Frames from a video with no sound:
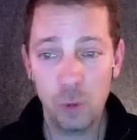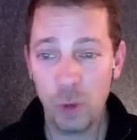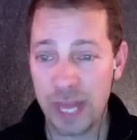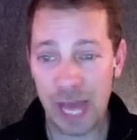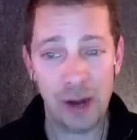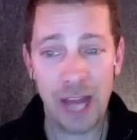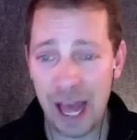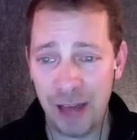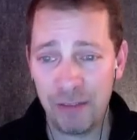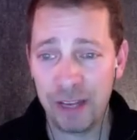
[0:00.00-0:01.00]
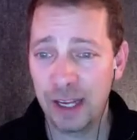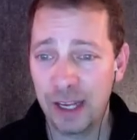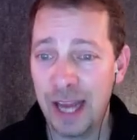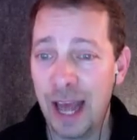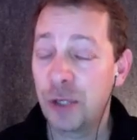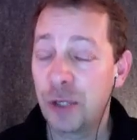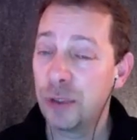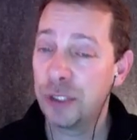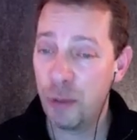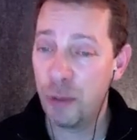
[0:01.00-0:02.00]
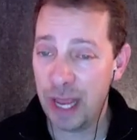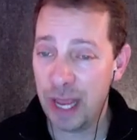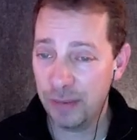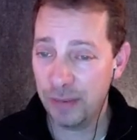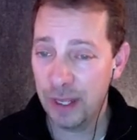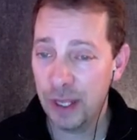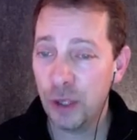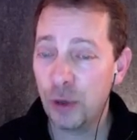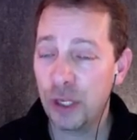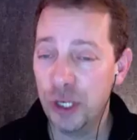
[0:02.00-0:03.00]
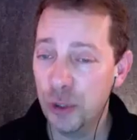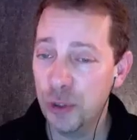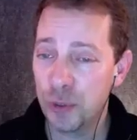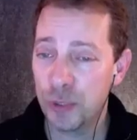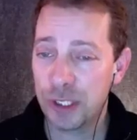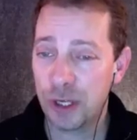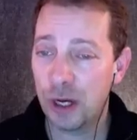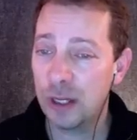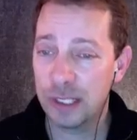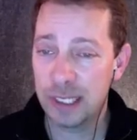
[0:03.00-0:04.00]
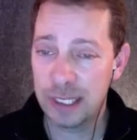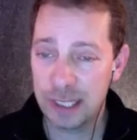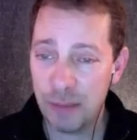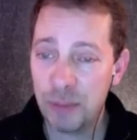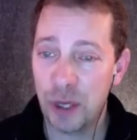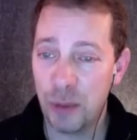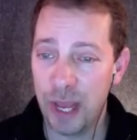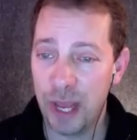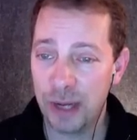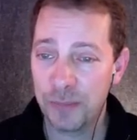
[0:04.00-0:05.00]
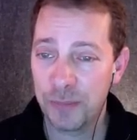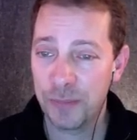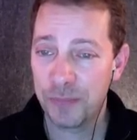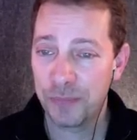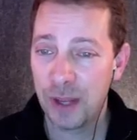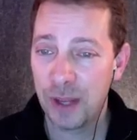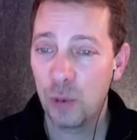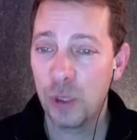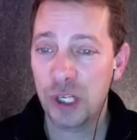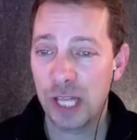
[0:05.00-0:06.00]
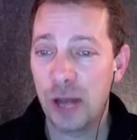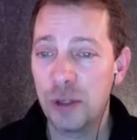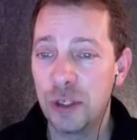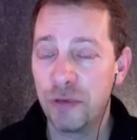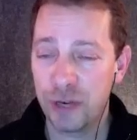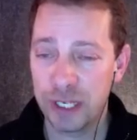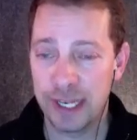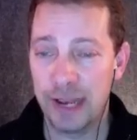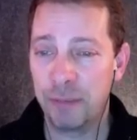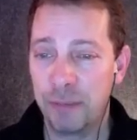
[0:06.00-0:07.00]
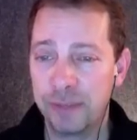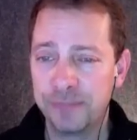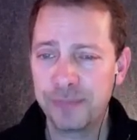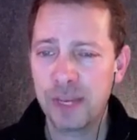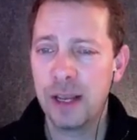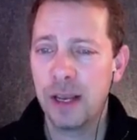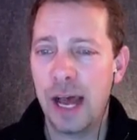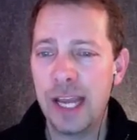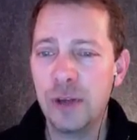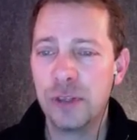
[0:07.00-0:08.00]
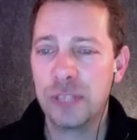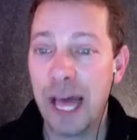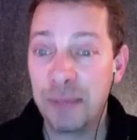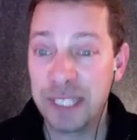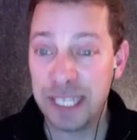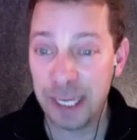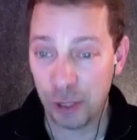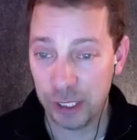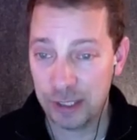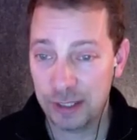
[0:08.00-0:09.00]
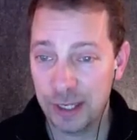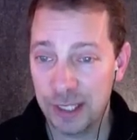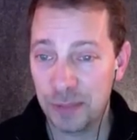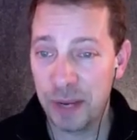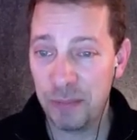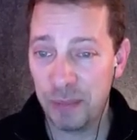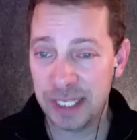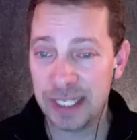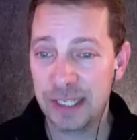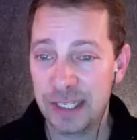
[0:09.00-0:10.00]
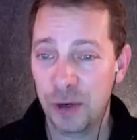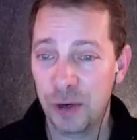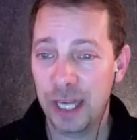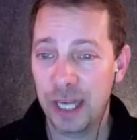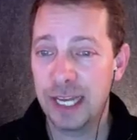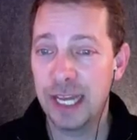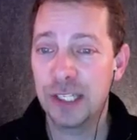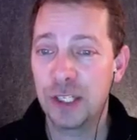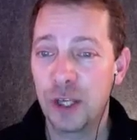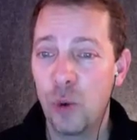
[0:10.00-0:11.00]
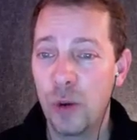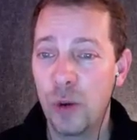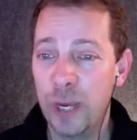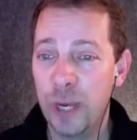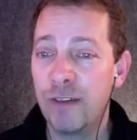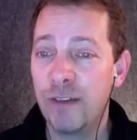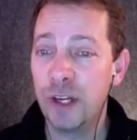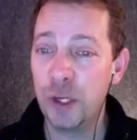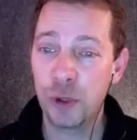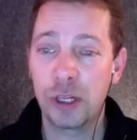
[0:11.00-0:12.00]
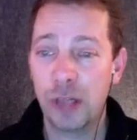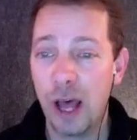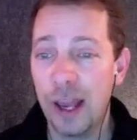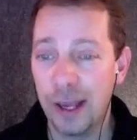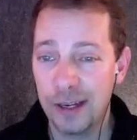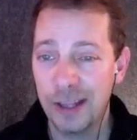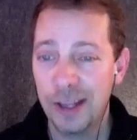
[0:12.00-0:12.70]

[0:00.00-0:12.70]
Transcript: without having an actual domain. You could use what's called a subdomain, which allows you, for example, I use Lab Secrets as my business, correct? And so when we have a new client,